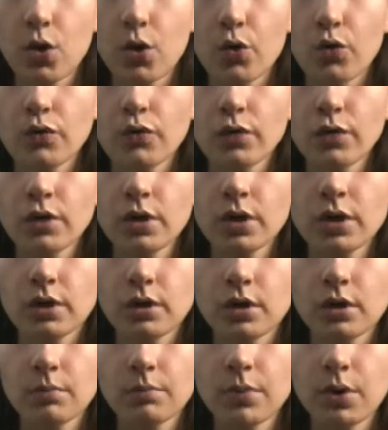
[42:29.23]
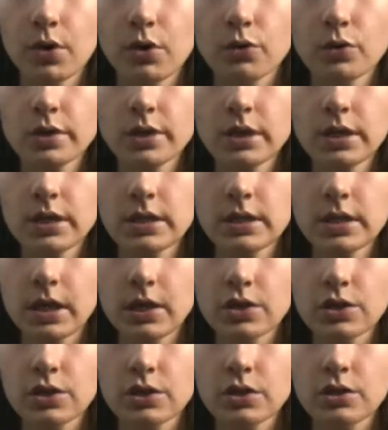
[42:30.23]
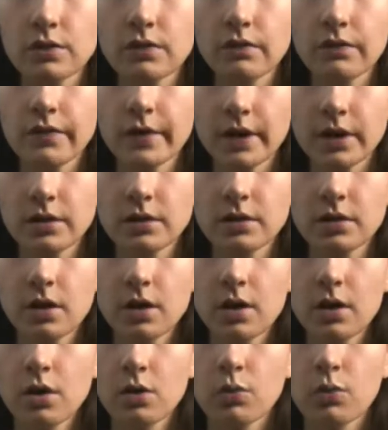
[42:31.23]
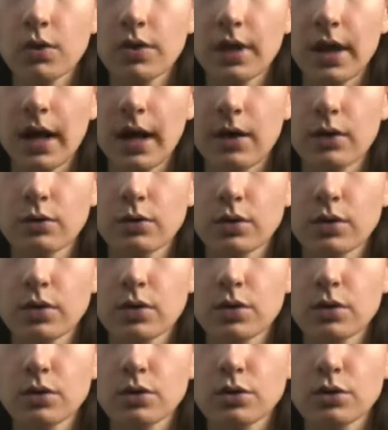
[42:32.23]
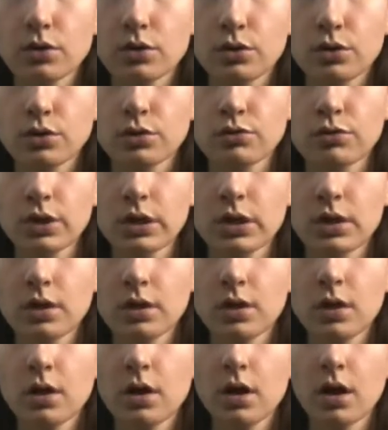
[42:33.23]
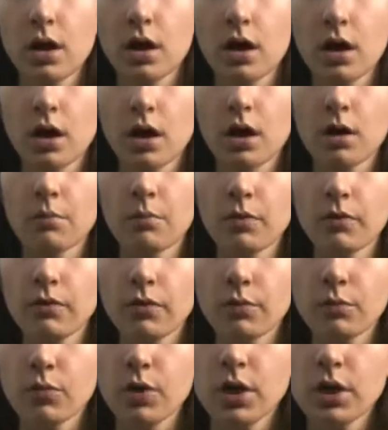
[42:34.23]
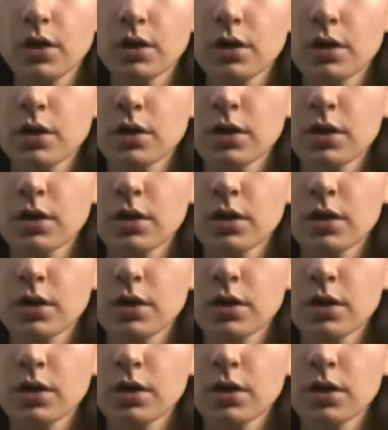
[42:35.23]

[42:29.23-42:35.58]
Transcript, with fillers: over a year post C section to fix without surgery. Um, from what?